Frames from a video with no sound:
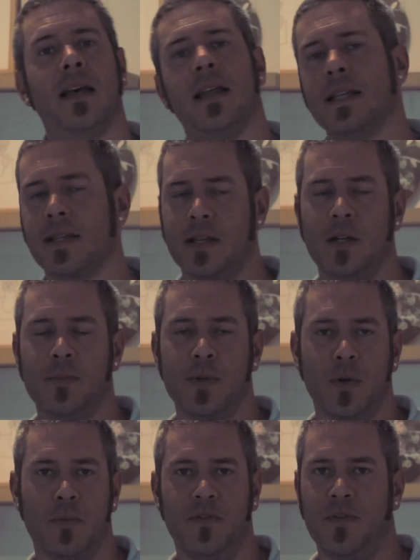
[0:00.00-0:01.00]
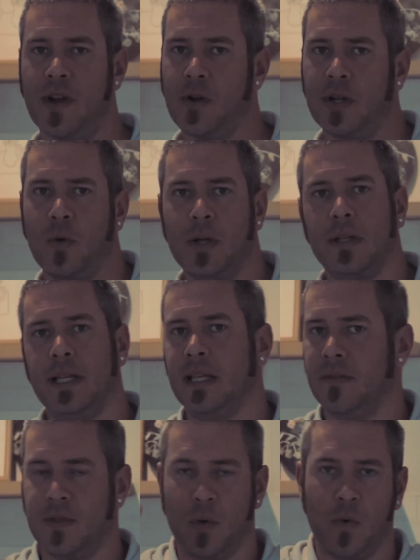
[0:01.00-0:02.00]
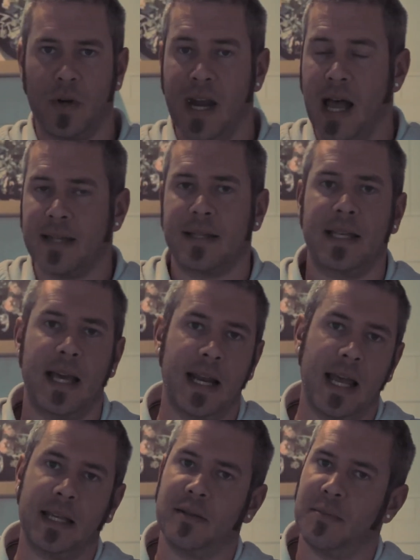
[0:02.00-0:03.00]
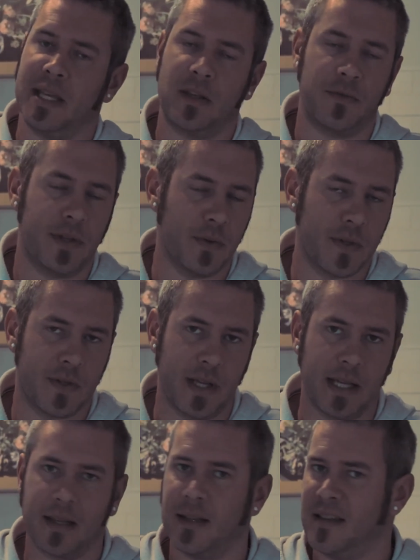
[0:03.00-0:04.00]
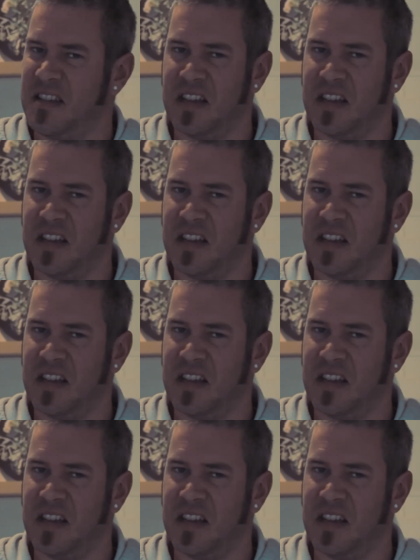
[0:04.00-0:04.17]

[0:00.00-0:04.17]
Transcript: that's going to absorb very quickly, give you a nasty headache, make you feel sick.